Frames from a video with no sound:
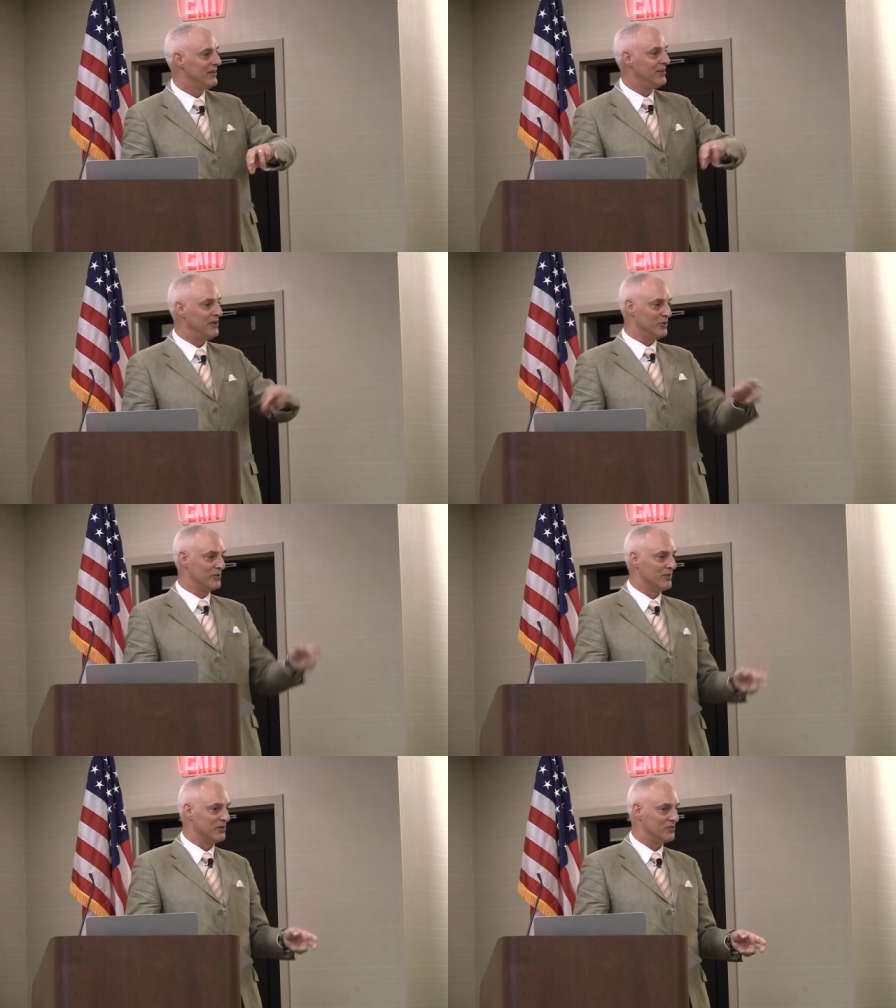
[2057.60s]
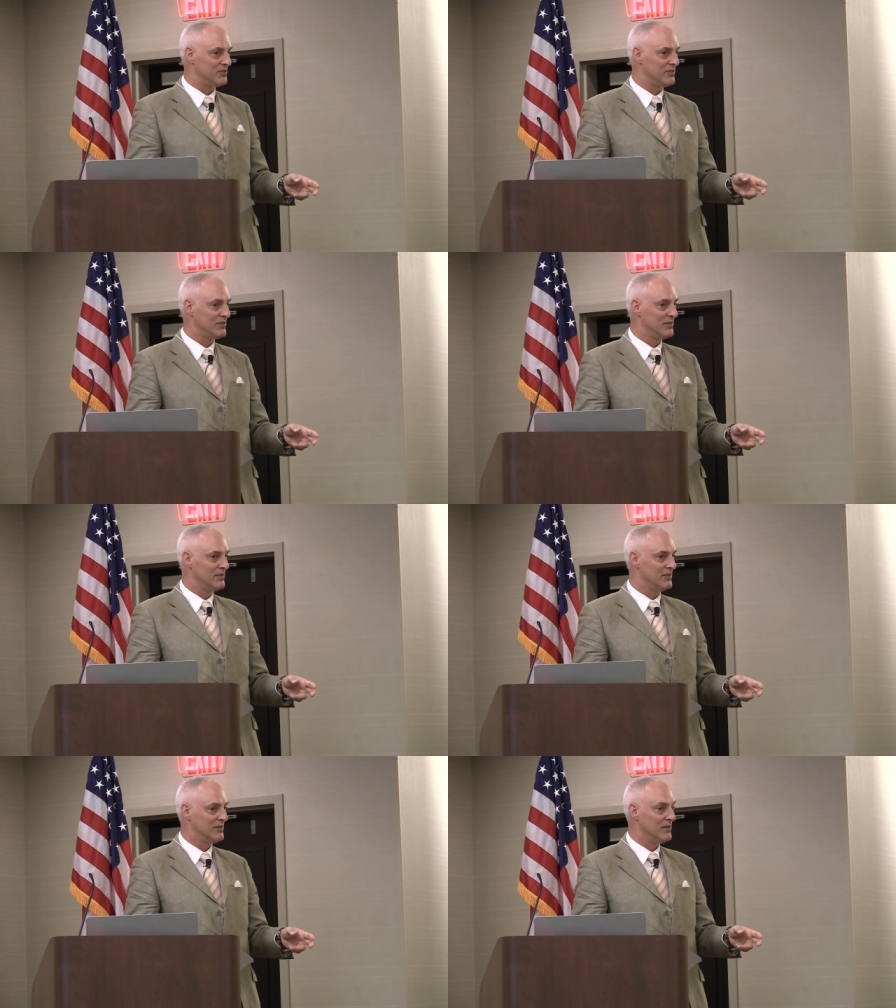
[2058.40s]
the universe.
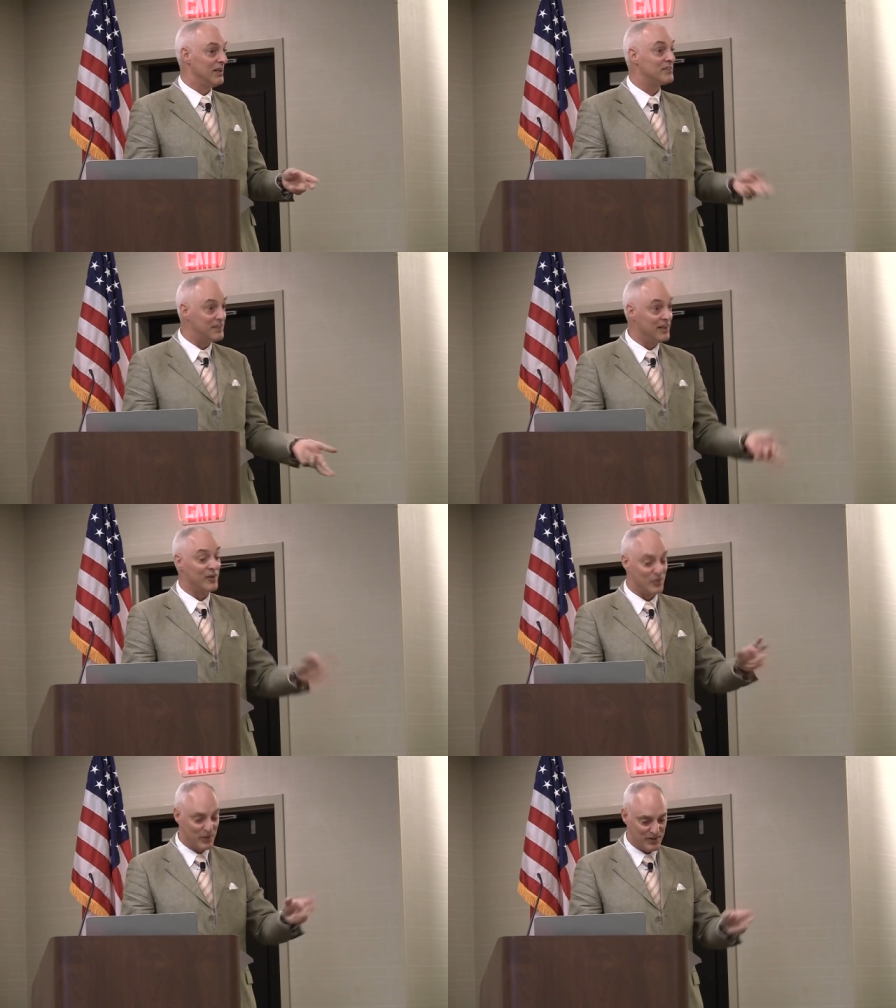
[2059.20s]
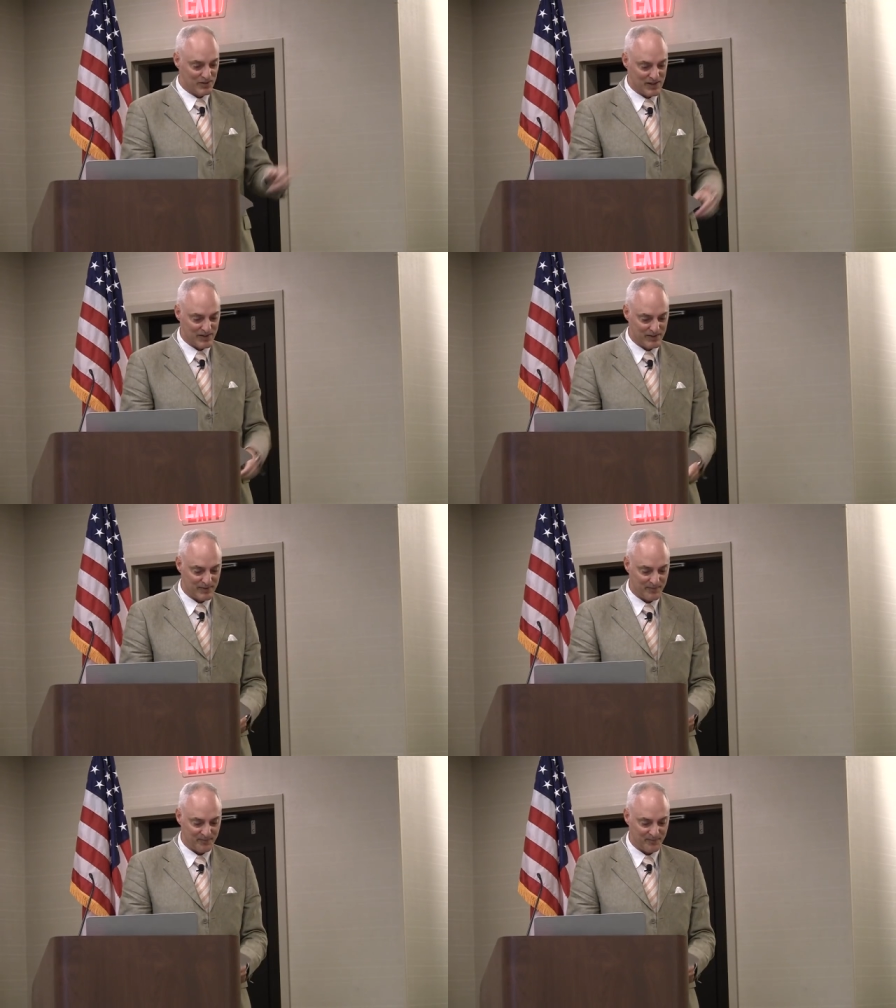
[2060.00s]
It's the other way around.